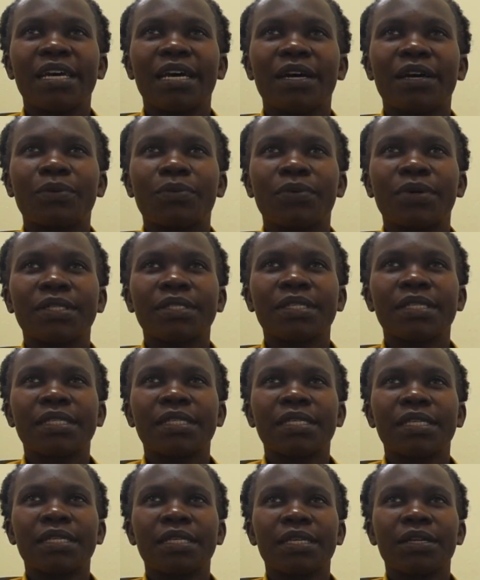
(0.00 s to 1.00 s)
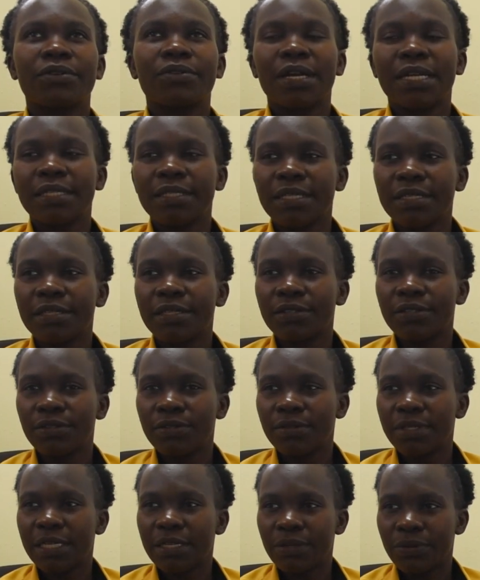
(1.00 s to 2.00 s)
I wasn't granted a
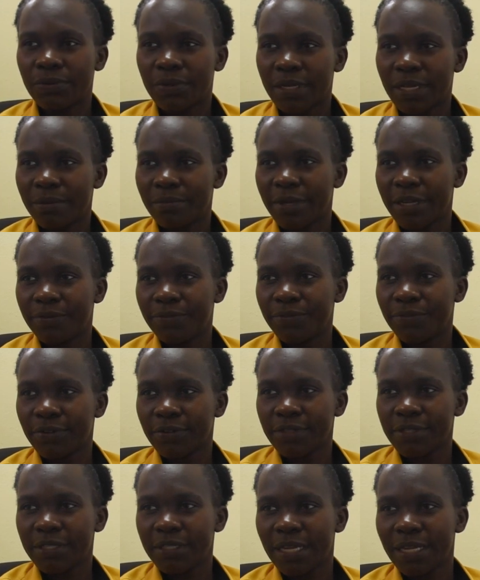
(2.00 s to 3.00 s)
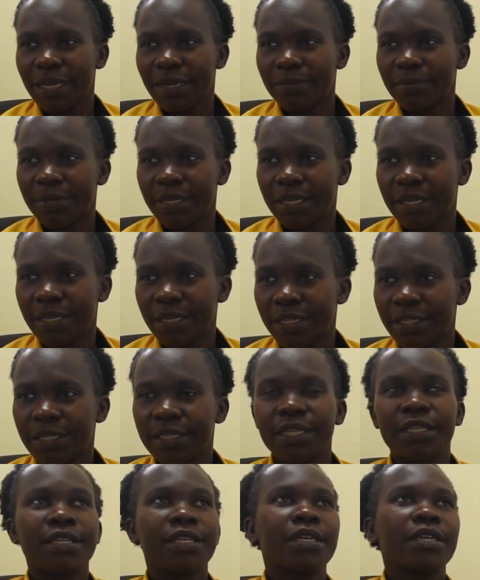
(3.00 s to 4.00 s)
student loan at my first
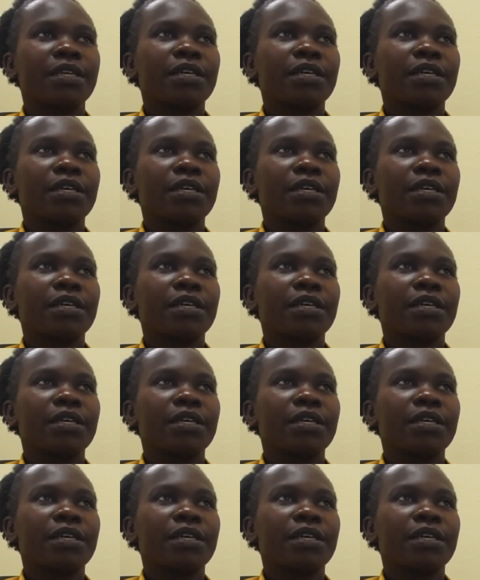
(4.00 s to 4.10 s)
application.